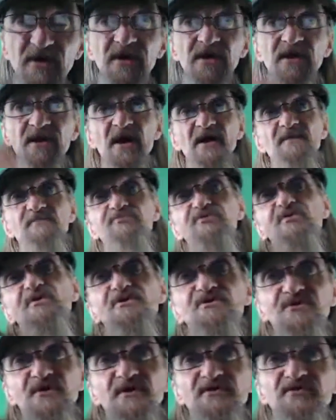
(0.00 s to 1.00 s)
And I
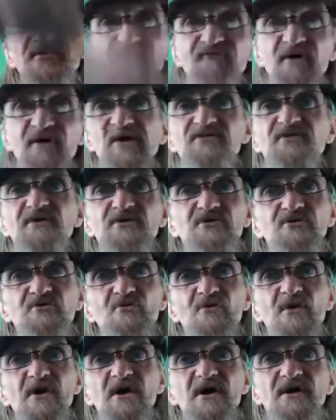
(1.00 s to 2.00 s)
appreciate the fact that
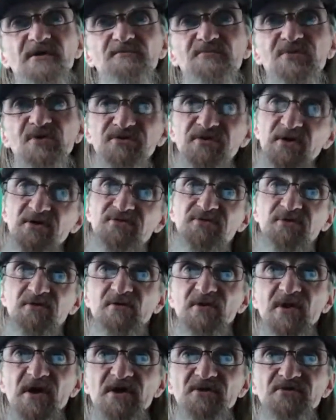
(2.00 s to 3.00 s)
you put that there,
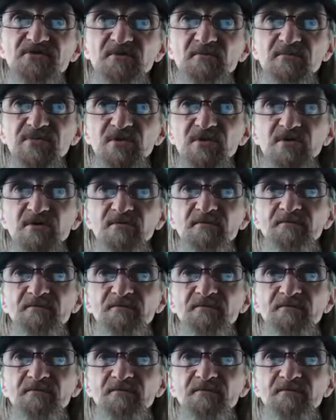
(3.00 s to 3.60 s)
Alaska Blue.